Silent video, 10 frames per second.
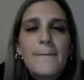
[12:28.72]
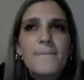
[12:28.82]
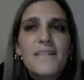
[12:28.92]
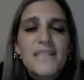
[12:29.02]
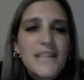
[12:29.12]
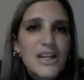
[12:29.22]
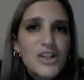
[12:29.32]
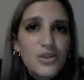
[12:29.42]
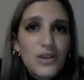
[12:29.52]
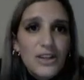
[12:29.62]
stage
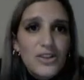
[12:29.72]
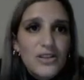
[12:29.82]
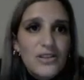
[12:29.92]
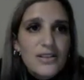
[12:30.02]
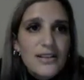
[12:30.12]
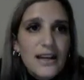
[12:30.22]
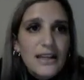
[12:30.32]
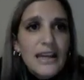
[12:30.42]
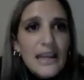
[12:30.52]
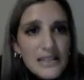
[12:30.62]
directions
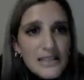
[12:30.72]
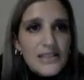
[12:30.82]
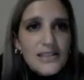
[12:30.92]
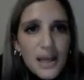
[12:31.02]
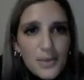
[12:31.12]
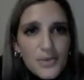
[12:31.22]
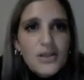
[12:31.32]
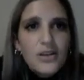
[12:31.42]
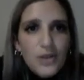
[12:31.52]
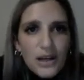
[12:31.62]
like enter Samson
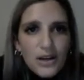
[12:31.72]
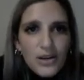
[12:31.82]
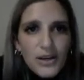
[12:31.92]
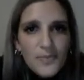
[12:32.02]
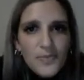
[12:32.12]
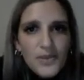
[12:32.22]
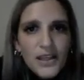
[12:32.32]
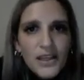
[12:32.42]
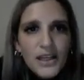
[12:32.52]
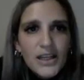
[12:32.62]
and Gregory.
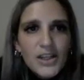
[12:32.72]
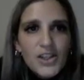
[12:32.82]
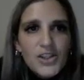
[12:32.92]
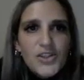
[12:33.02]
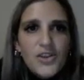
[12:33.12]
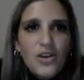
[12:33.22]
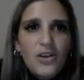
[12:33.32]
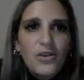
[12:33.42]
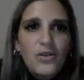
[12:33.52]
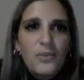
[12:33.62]

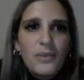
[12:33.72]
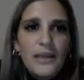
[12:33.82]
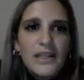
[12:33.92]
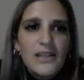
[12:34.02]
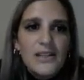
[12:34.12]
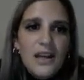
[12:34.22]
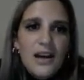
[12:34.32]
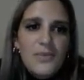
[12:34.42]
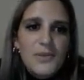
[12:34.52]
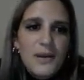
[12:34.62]
So many a
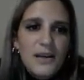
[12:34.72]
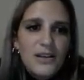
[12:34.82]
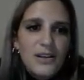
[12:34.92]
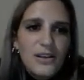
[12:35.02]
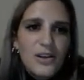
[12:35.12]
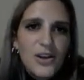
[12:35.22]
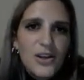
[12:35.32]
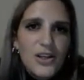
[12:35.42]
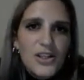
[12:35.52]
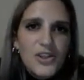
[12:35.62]
times the
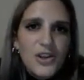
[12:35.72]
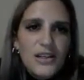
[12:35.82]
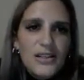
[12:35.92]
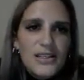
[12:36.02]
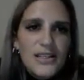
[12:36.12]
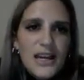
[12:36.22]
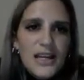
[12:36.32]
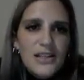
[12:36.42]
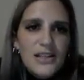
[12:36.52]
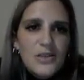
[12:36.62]
learners don't
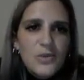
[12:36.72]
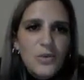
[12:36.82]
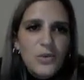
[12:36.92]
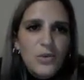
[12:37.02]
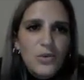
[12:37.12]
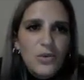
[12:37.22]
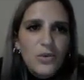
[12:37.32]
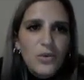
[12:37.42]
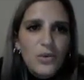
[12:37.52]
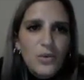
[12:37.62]
understand
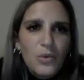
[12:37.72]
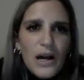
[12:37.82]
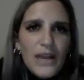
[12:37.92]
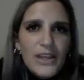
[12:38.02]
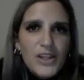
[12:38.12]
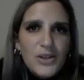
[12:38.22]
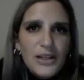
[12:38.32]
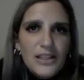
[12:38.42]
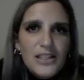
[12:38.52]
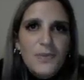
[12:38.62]
why they do it
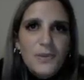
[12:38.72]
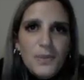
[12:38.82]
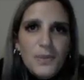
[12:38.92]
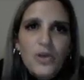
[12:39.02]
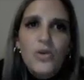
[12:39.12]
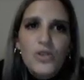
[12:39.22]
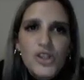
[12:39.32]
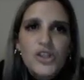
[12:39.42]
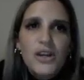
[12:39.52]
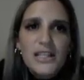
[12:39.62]
like this, but because
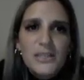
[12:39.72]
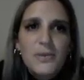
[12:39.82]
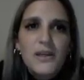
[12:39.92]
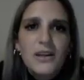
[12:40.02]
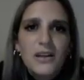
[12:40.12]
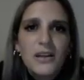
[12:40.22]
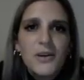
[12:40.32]
Shakespeare